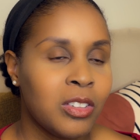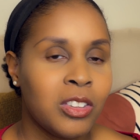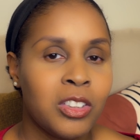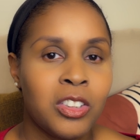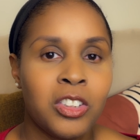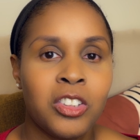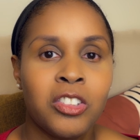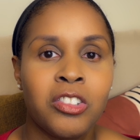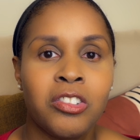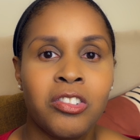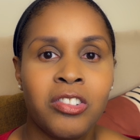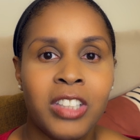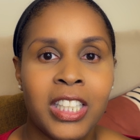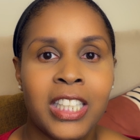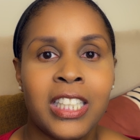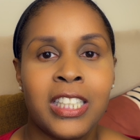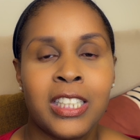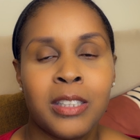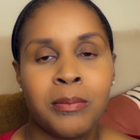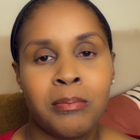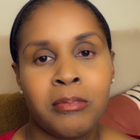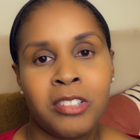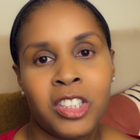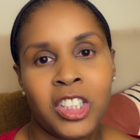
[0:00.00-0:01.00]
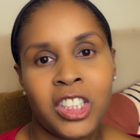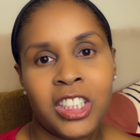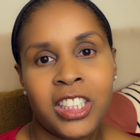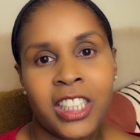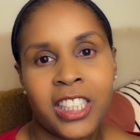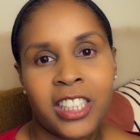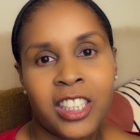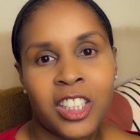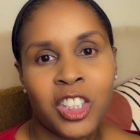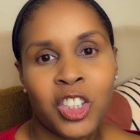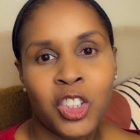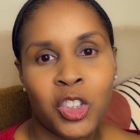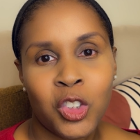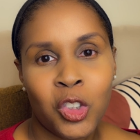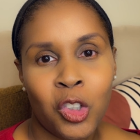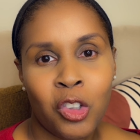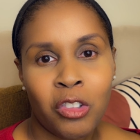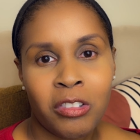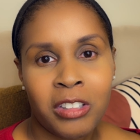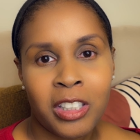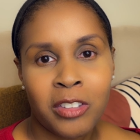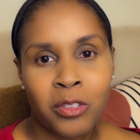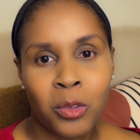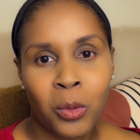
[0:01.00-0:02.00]
you really appreciate the
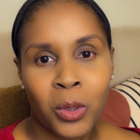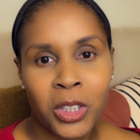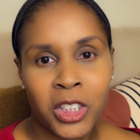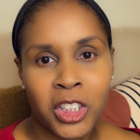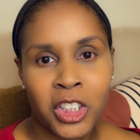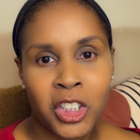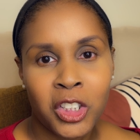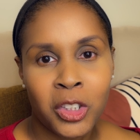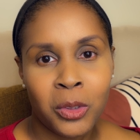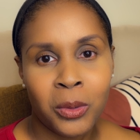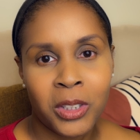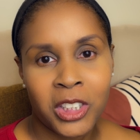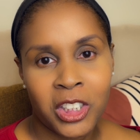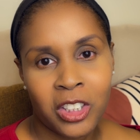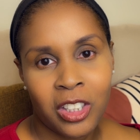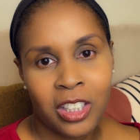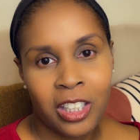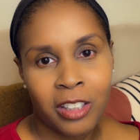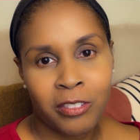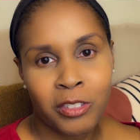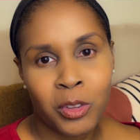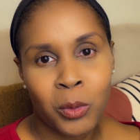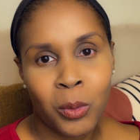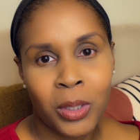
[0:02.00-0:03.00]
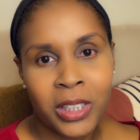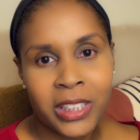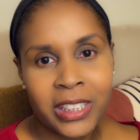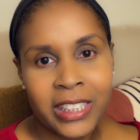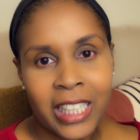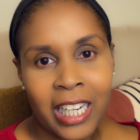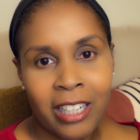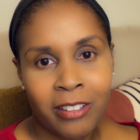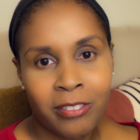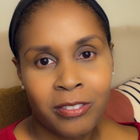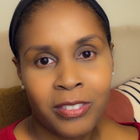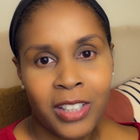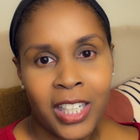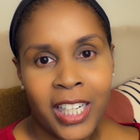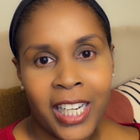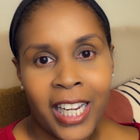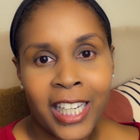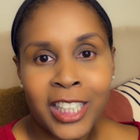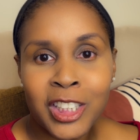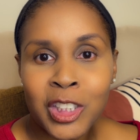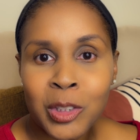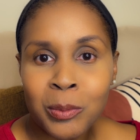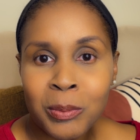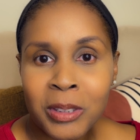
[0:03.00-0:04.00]
story of what you and your loved ones have
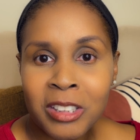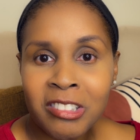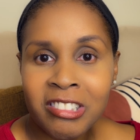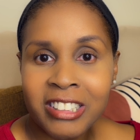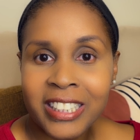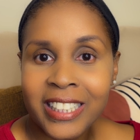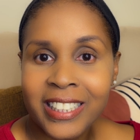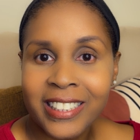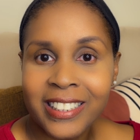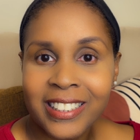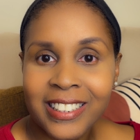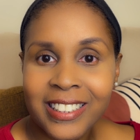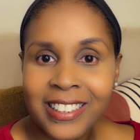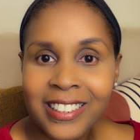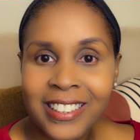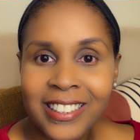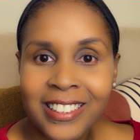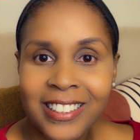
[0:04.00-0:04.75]
experienced.